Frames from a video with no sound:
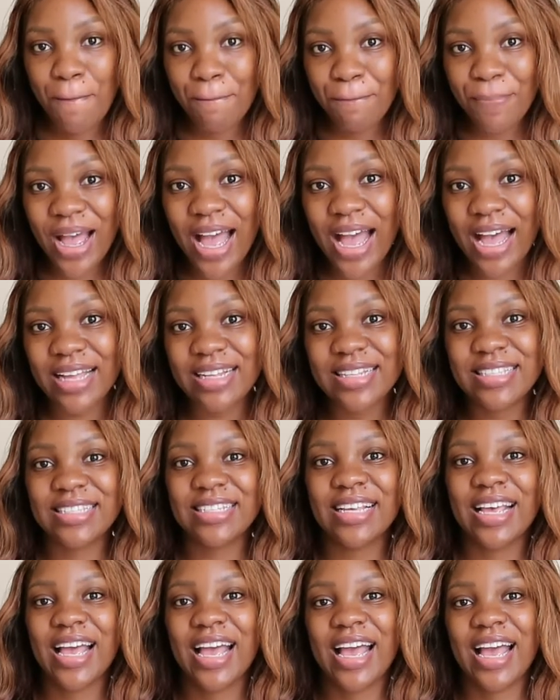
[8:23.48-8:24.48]

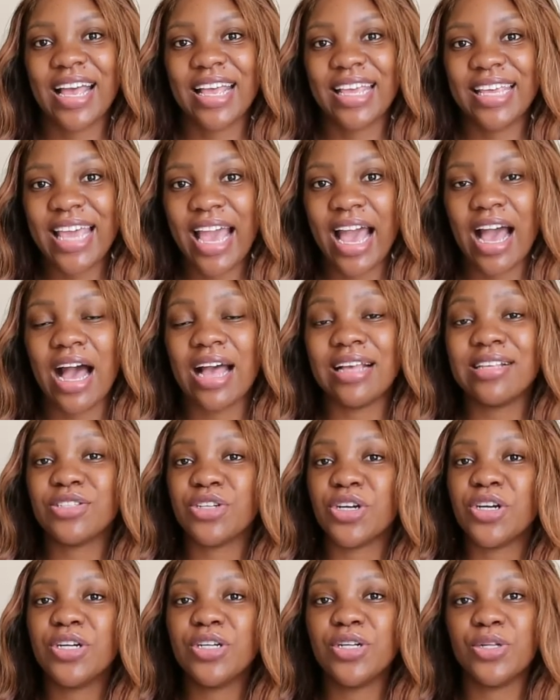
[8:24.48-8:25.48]
But yeah, I
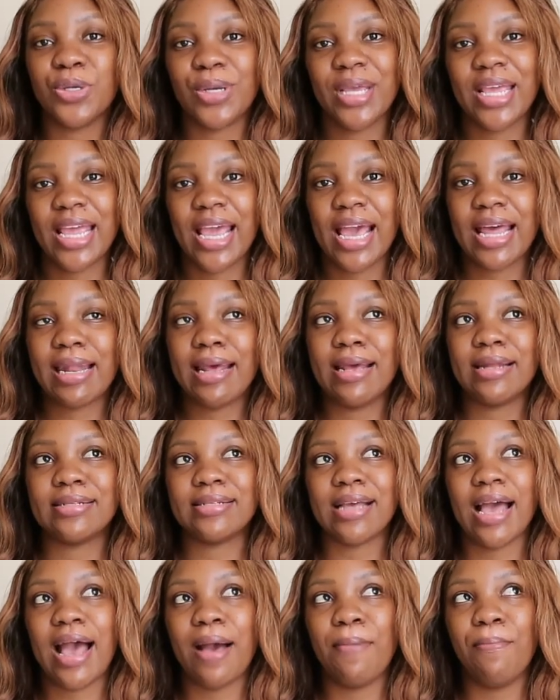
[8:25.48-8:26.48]
started looking at
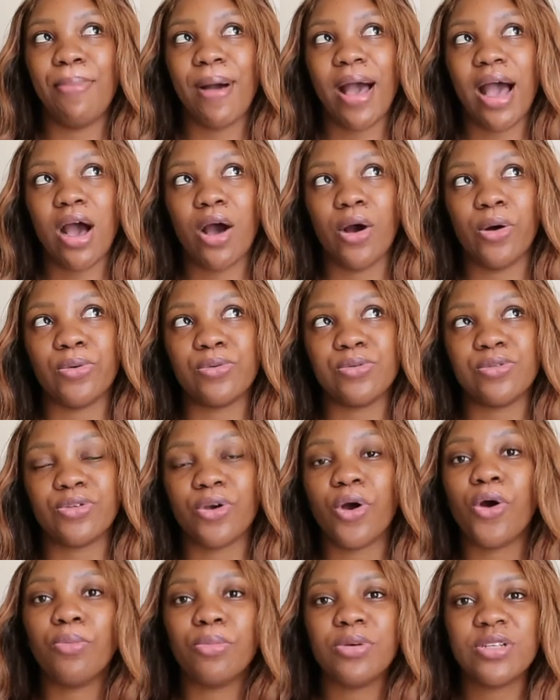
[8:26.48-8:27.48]
it about
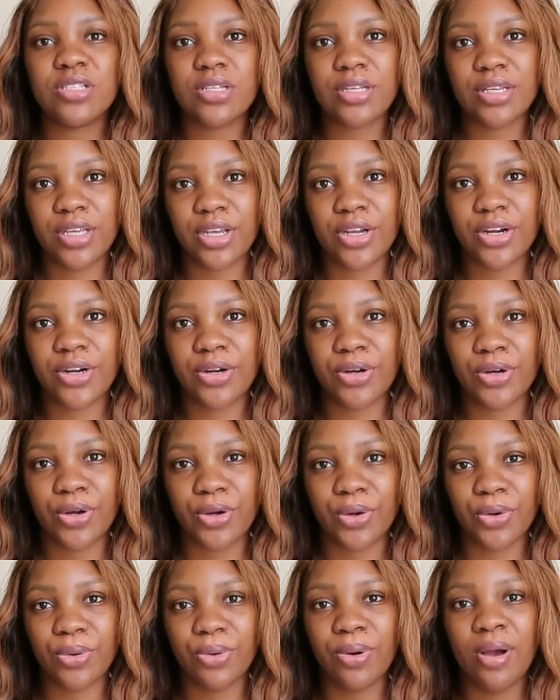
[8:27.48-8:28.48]
almost a year
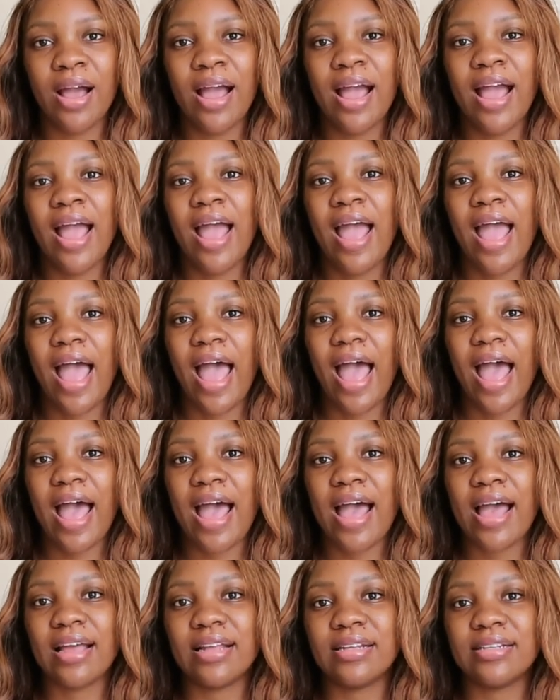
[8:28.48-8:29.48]
ago,
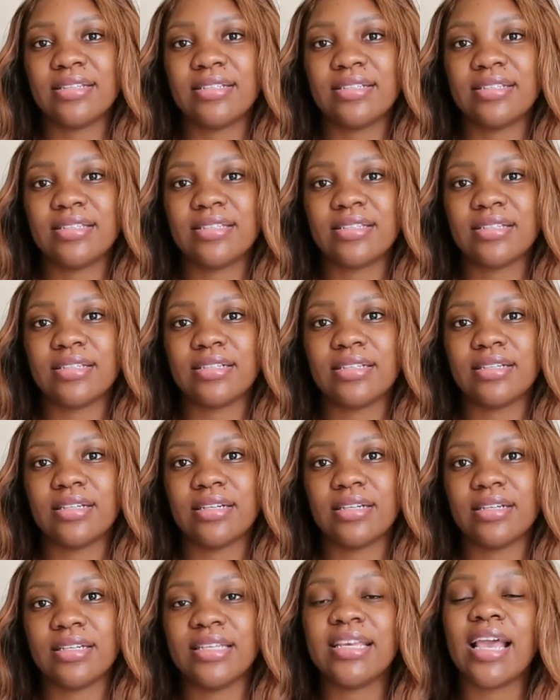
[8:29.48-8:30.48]
and
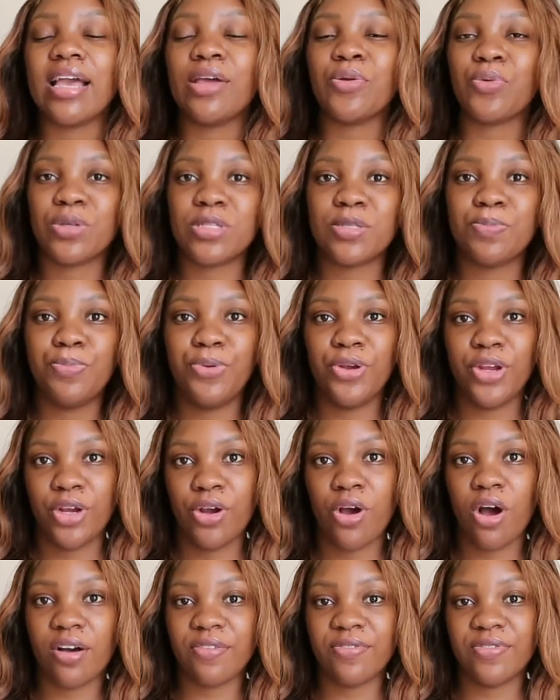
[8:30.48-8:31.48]
yeah, it was
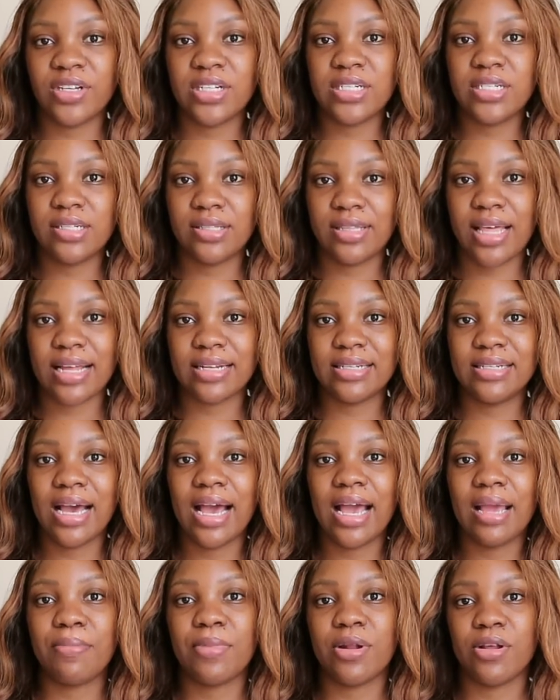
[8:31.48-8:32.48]
pre-COVID that
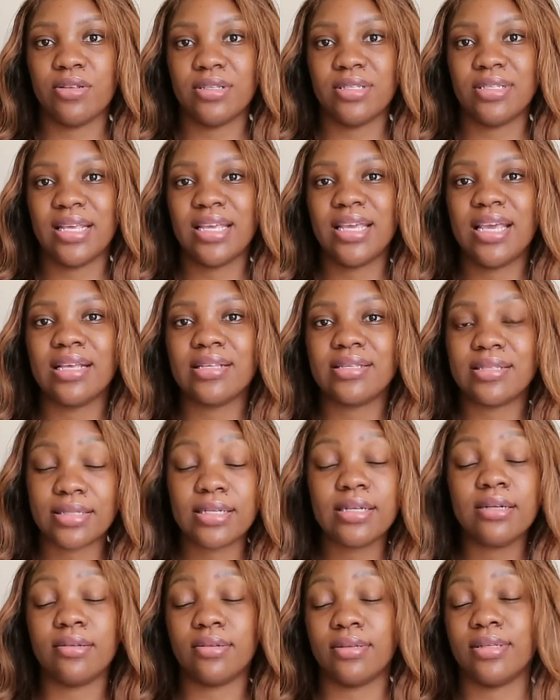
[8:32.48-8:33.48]
time, and I was thinking
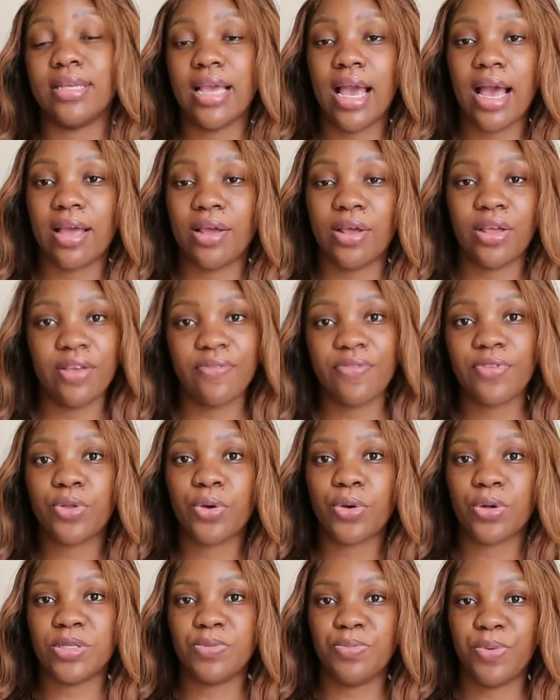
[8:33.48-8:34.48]
still, yeah, even
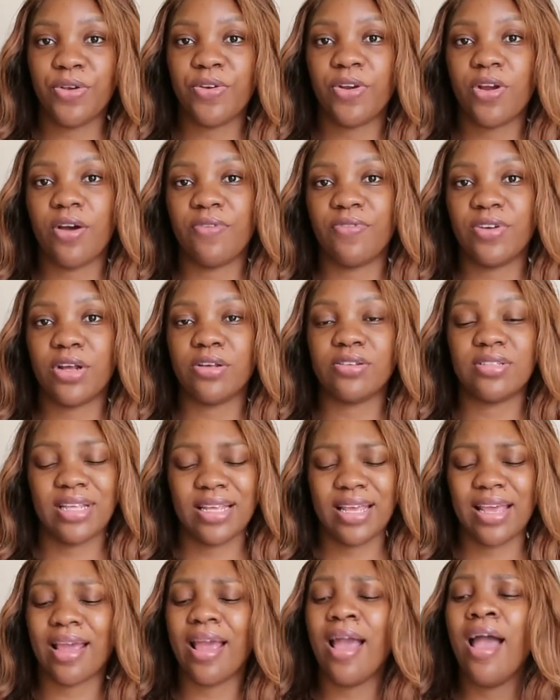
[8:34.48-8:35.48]
though it was pre-COVID, I was
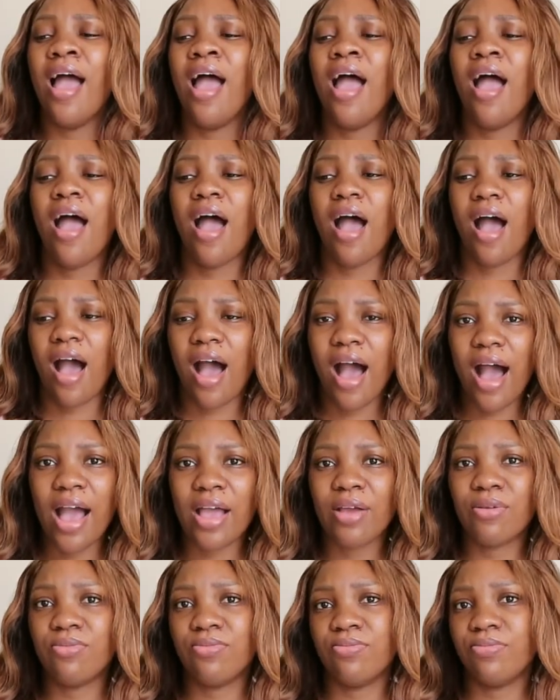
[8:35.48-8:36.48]
thinking
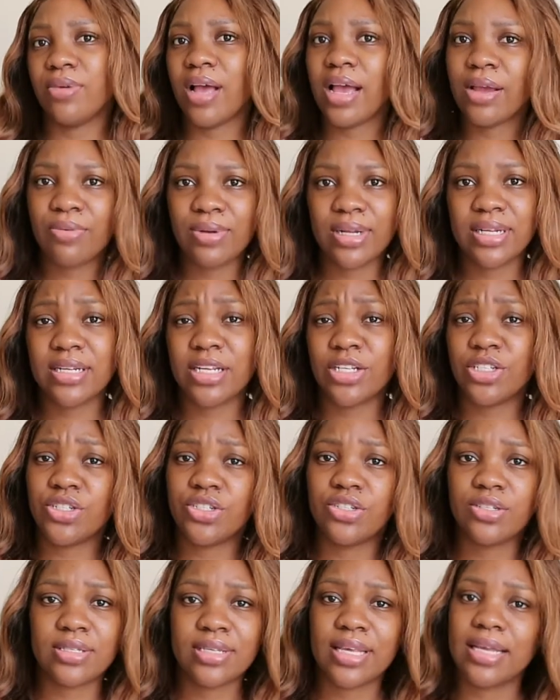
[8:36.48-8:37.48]
I really need to
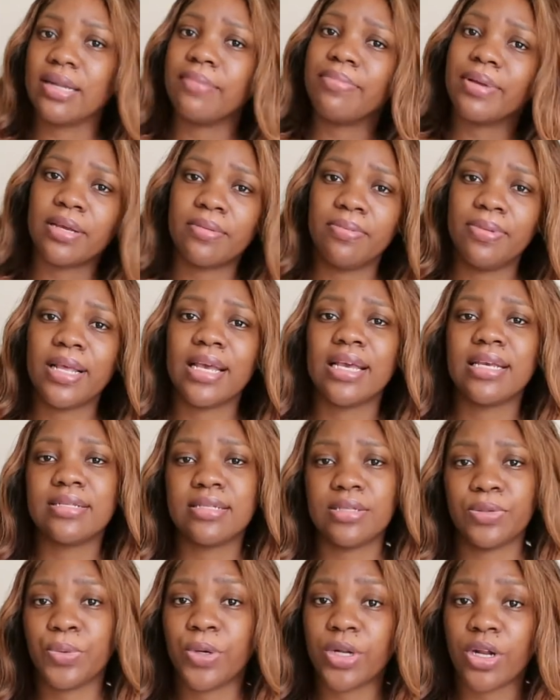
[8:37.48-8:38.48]
just get a bigger
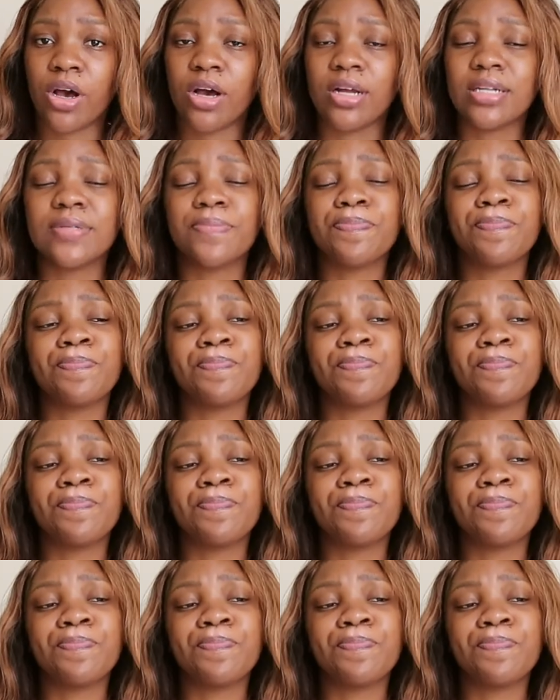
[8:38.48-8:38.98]
place and whatnot.